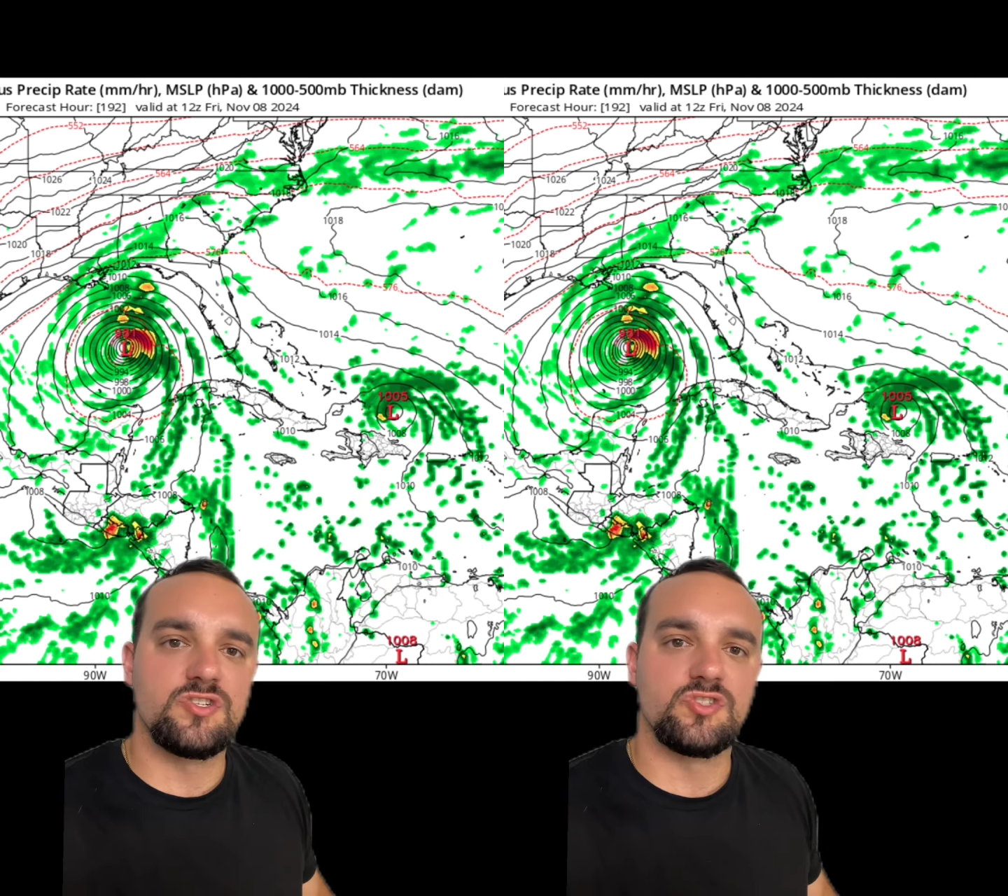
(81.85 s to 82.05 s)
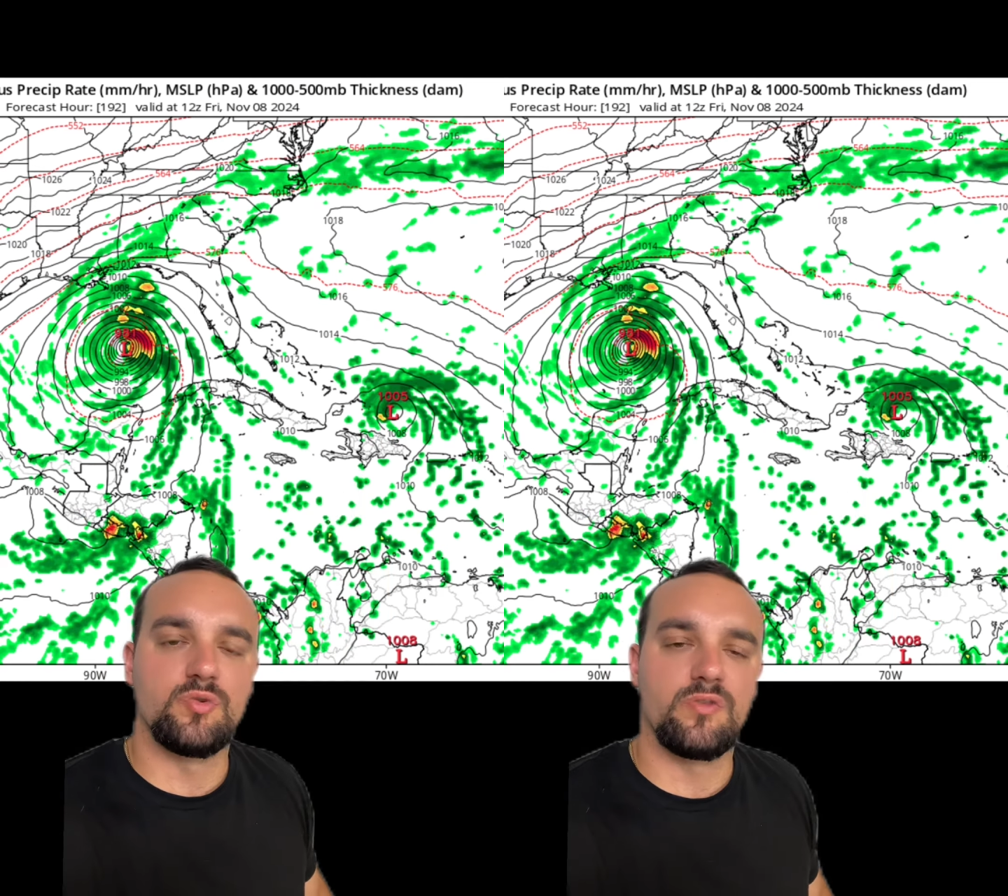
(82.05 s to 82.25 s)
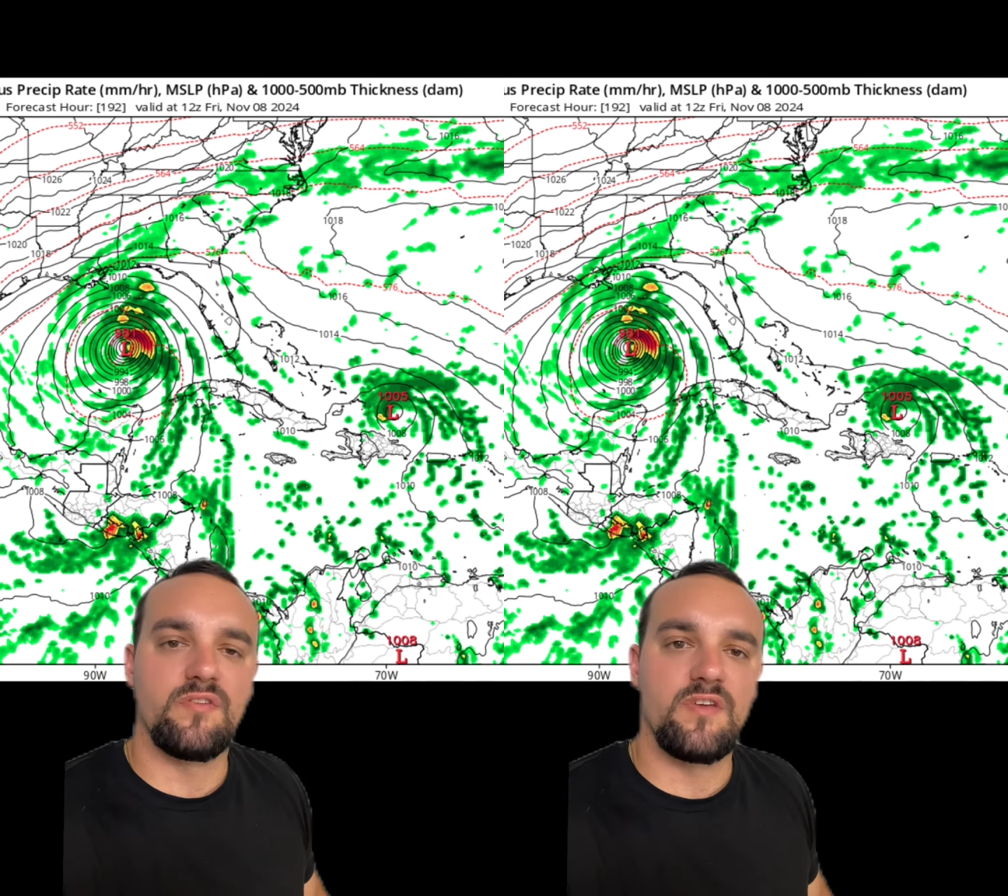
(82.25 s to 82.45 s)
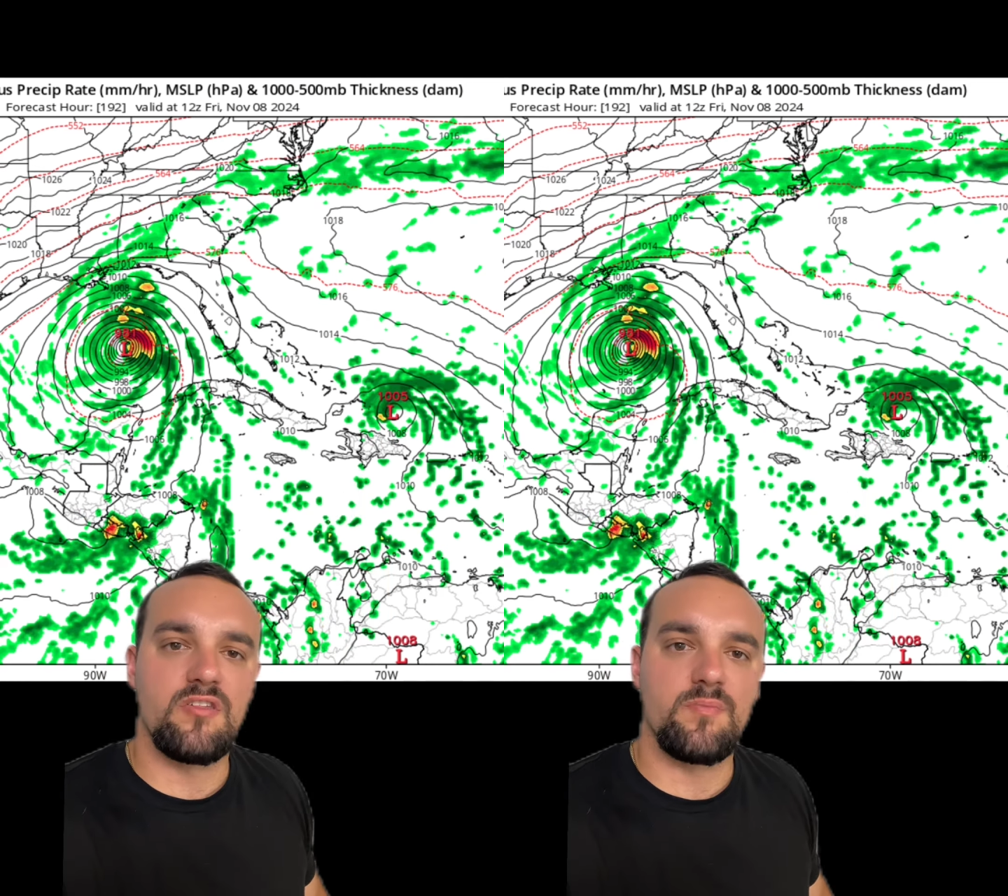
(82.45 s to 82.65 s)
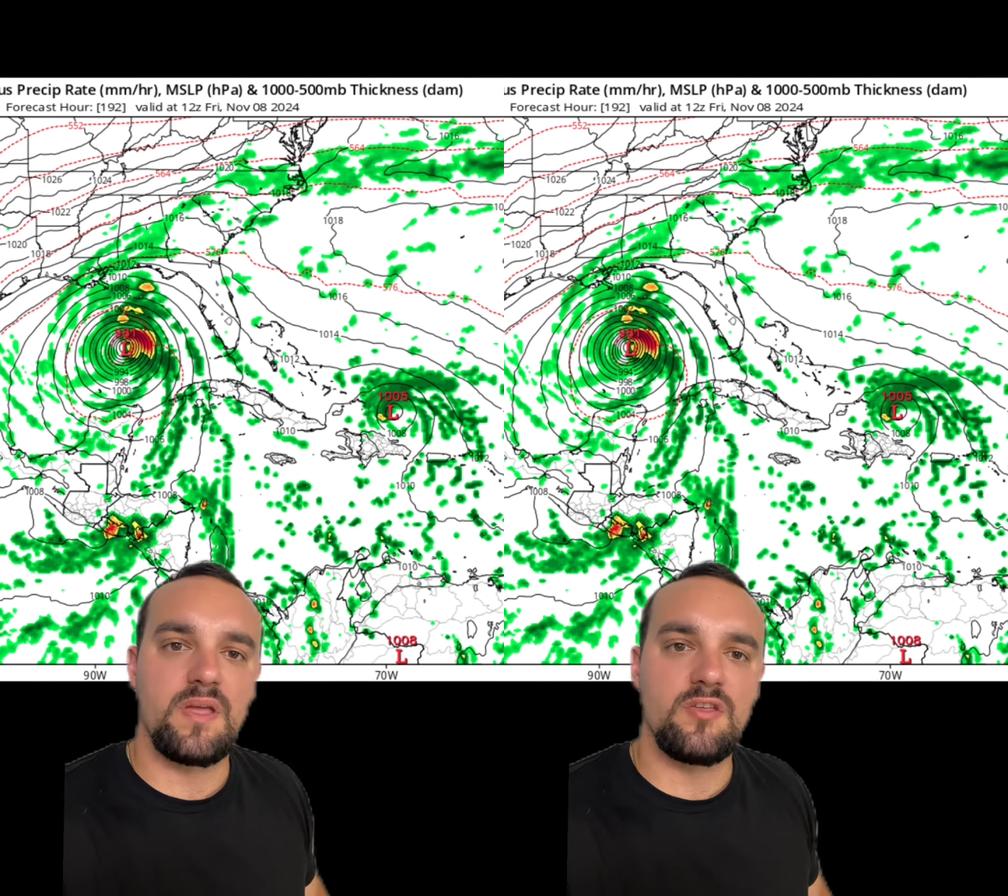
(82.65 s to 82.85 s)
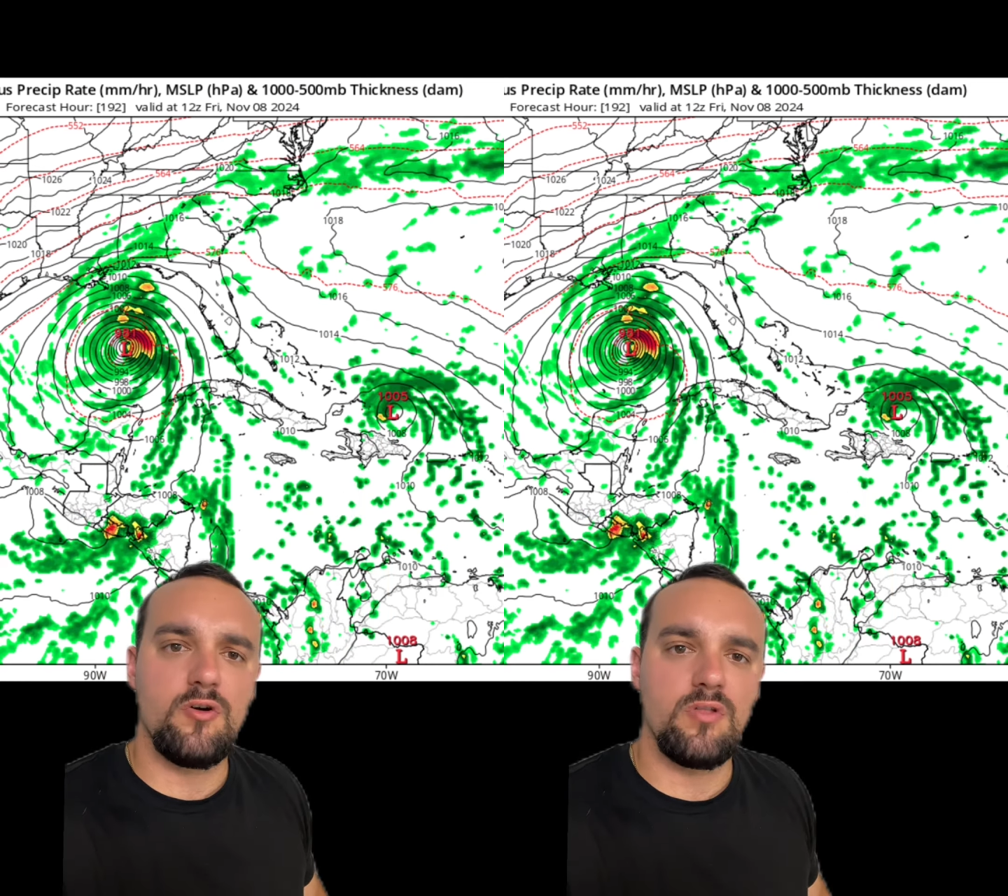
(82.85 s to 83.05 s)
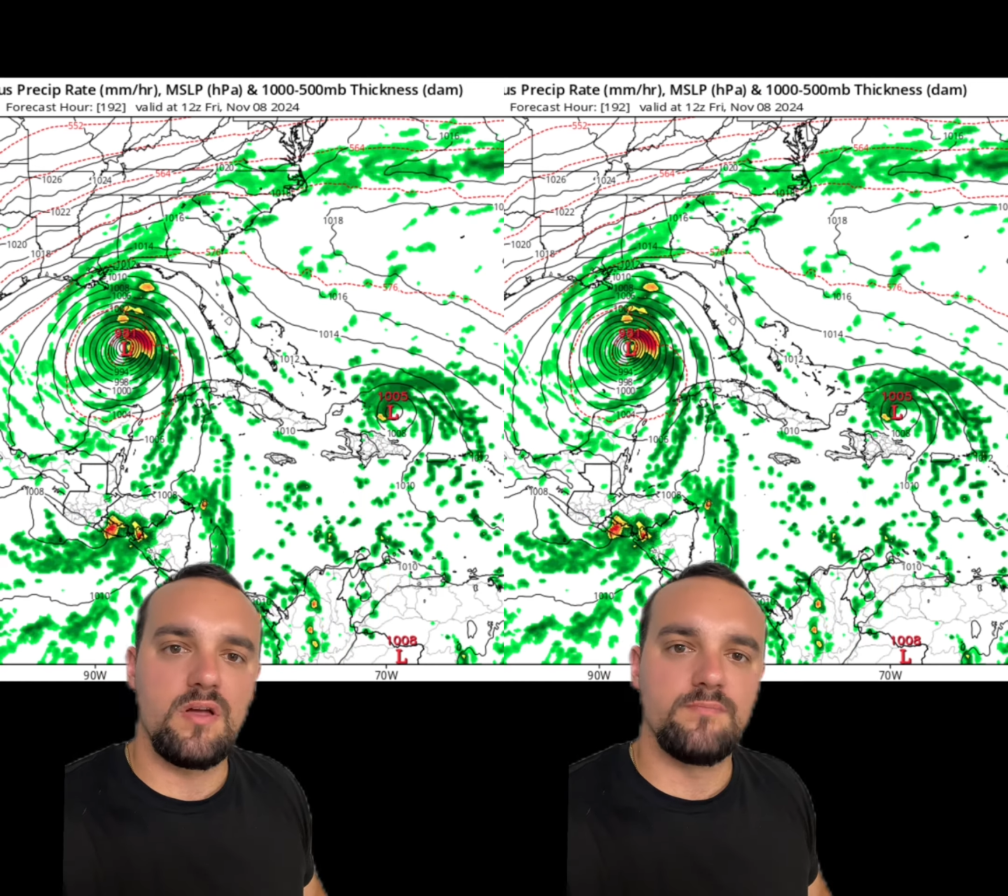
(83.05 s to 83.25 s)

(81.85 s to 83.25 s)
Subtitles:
just north of Hispaniola,